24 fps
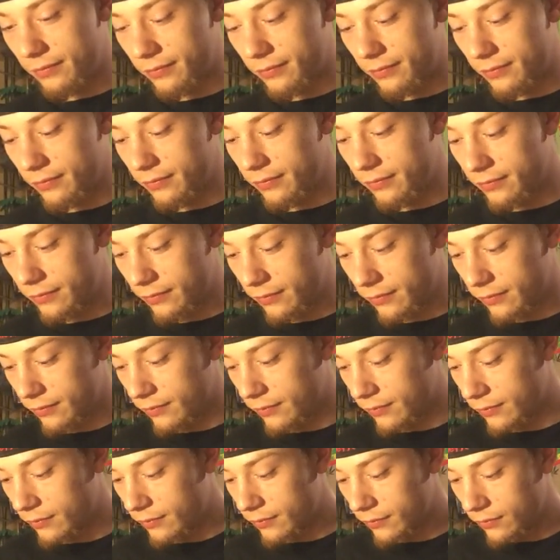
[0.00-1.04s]

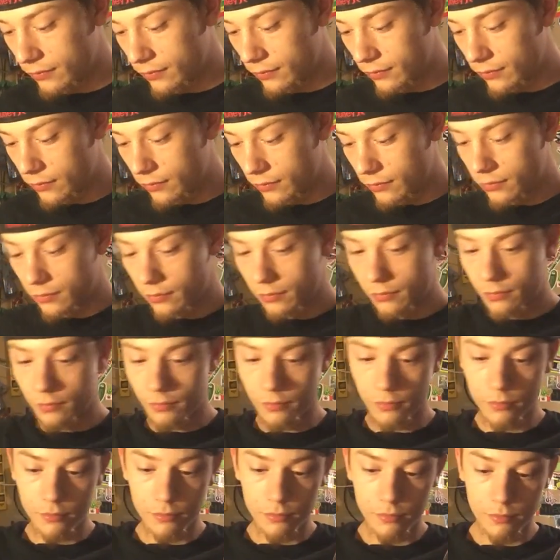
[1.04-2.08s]

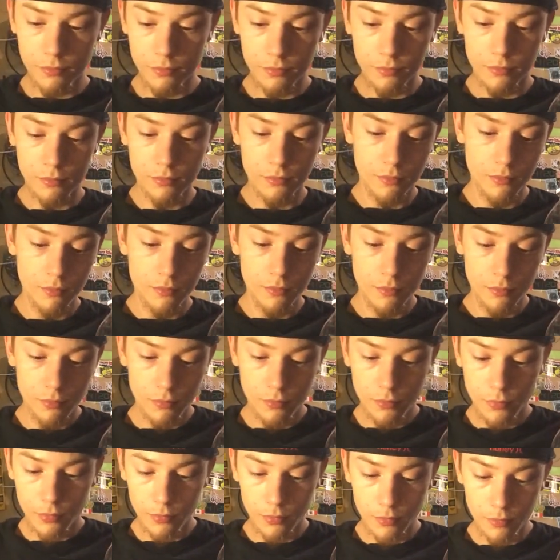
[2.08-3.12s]

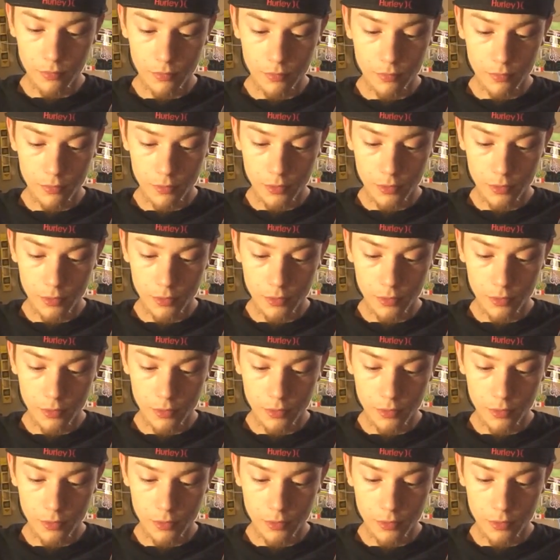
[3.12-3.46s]
Nobody speaks.